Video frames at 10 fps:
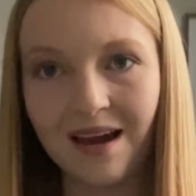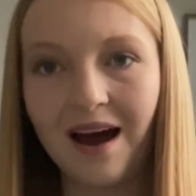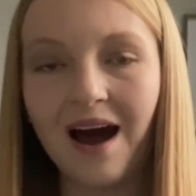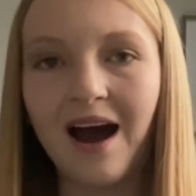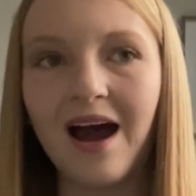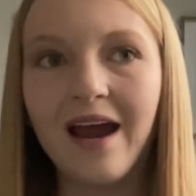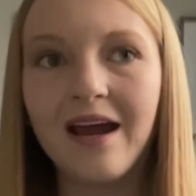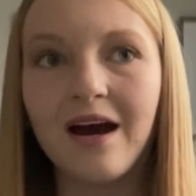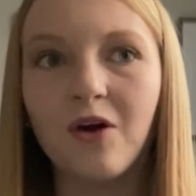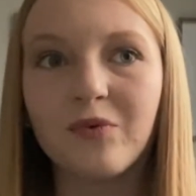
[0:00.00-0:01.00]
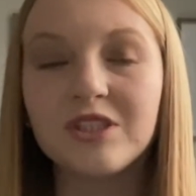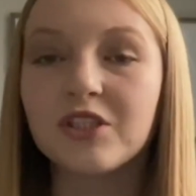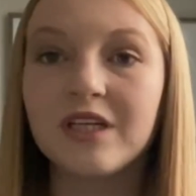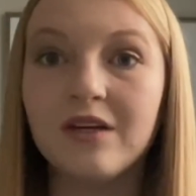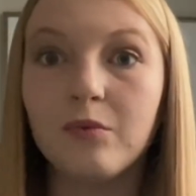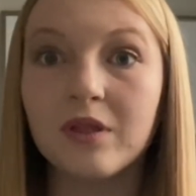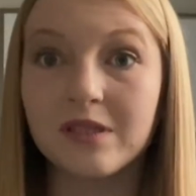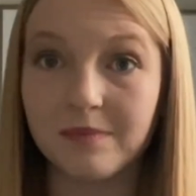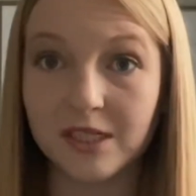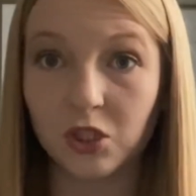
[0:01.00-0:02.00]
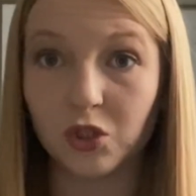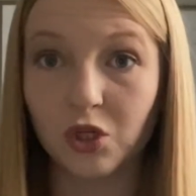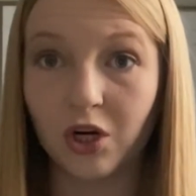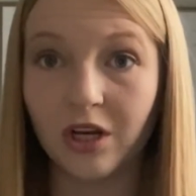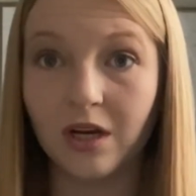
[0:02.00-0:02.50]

I originally, when the semester started,